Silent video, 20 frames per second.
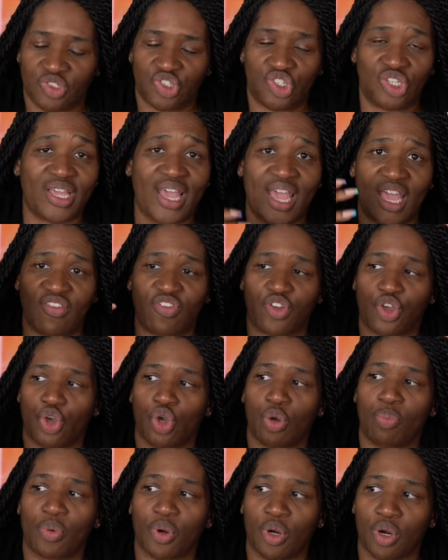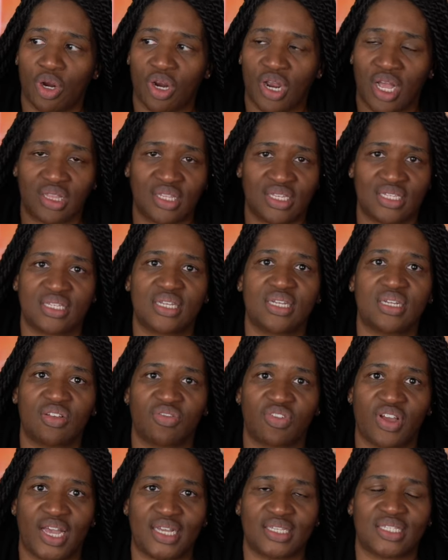She gave Cooper a listening
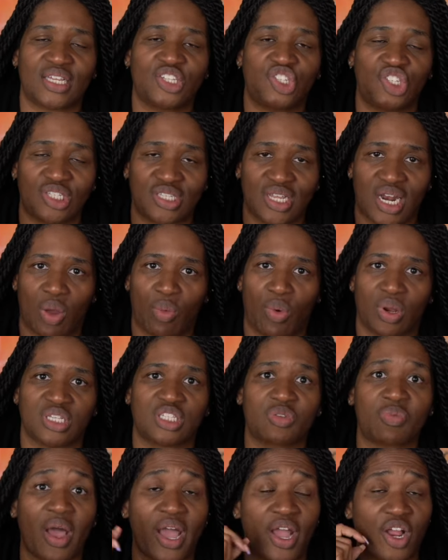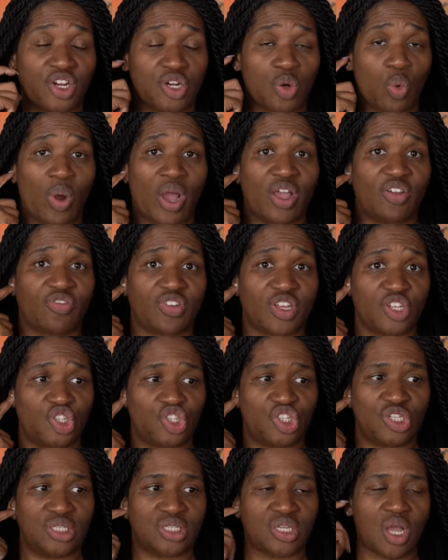device and she said, I want to spy on your wife because
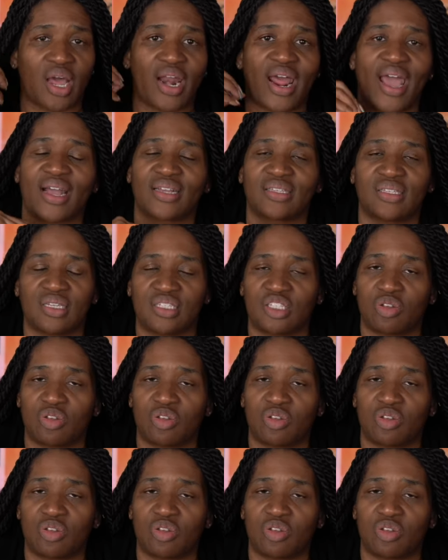she's got access